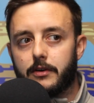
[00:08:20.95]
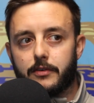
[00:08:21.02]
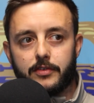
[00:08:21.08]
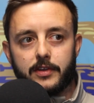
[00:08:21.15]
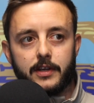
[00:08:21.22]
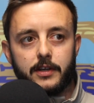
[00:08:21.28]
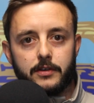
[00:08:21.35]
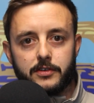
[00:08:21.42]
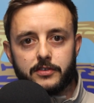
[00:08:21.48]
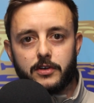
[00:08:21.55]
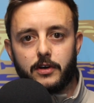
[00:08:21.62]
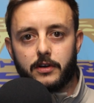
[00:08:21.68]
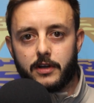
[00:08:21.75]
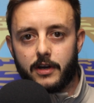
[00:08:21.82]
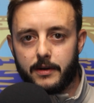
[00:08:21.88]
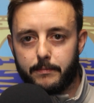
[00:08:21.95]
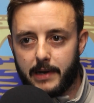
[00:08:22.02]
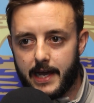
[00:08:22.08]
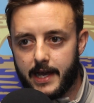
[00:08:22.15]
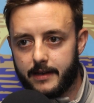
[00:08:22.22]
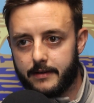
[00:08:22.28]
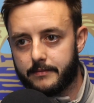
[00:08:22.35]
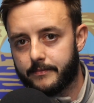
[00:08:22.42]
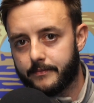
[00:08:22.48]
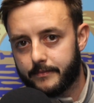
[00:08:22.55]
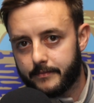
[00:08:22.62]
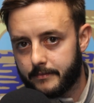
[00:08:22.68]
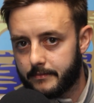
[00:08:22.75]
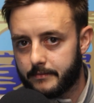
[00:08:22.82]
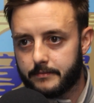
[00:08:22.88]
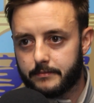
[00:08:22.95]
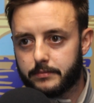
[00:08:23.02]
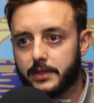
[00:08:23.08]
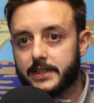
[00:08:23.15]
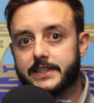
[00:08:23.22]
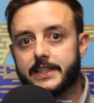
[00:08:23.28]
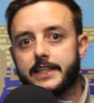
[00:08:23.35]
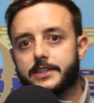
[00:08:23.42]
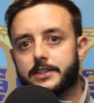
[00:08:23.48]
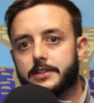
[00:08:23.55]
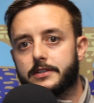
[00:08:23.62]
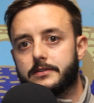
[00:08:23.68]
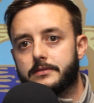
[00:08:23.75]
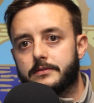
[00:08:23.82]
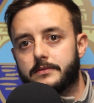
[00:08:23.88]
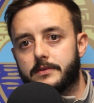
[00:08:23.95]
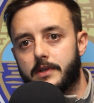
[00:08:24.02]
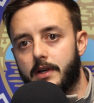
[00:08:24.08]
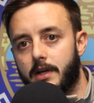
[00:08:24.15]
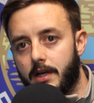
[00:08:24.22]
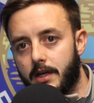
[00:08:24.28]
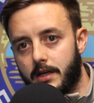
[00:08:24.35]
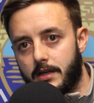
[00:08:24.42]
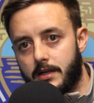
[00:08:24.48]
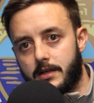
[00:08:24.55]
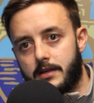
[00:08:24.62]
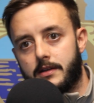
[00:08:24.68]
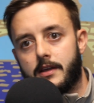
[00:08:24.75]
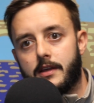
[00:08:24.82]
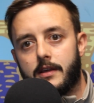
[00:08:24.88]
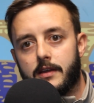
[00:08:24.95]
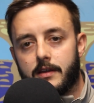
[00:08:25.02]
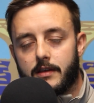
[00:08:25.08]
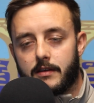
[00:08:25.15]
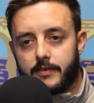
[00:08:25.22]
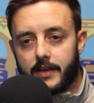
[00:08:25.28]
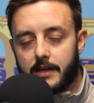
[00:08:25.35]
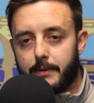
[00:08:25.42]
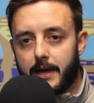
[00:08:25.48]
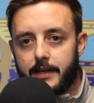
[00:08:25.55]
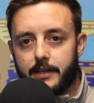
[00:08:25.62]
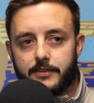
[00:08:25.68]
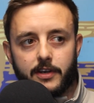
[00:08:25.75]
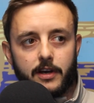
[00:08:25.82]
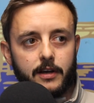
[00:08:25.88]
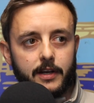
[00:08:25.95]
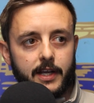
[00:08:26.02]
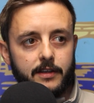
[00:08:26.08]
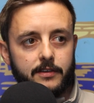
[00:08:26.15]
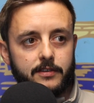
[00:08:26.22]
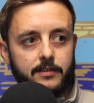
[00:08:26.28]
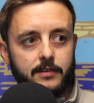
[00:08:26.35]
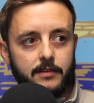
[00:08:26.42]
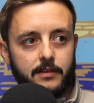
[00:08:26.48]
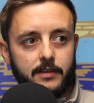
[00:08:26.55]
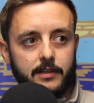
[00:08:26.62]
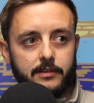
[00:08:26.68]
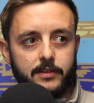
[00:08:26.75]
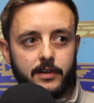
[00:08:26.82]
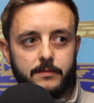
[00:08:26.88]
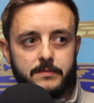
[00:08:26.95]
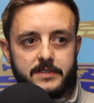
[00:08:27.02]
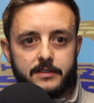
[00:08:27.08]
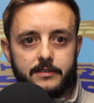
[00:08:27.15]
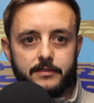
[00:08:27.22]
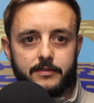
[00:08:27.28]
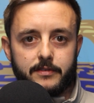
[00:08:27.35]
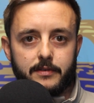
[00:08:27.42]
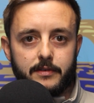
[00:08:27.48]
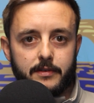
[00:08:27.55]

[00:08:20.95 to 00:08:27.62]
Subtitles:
Obviously, you just got to kind of plan pre-season, think about your targets in terms of